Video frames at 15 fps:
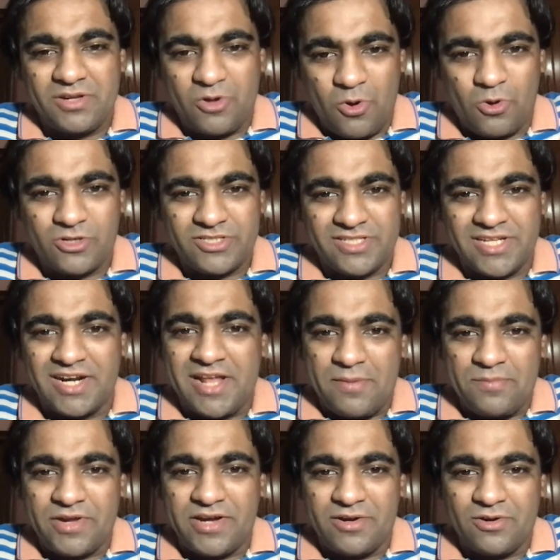course that I
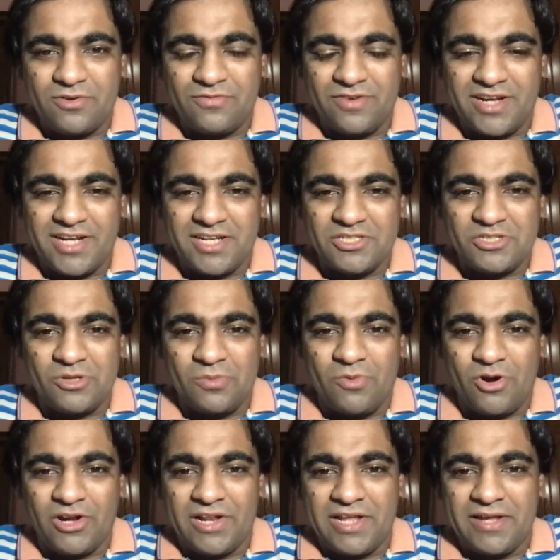made on financial
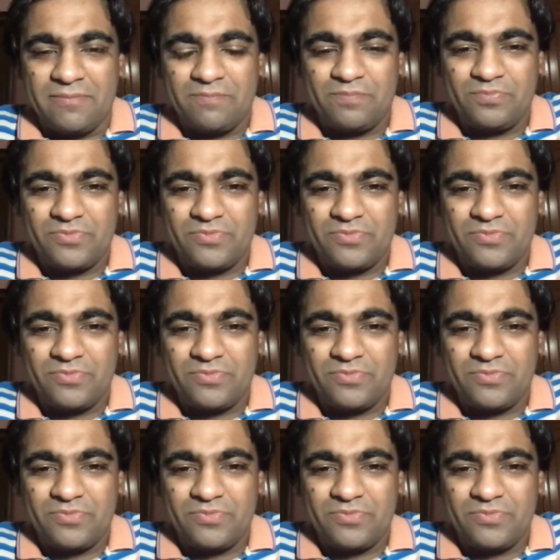modeling,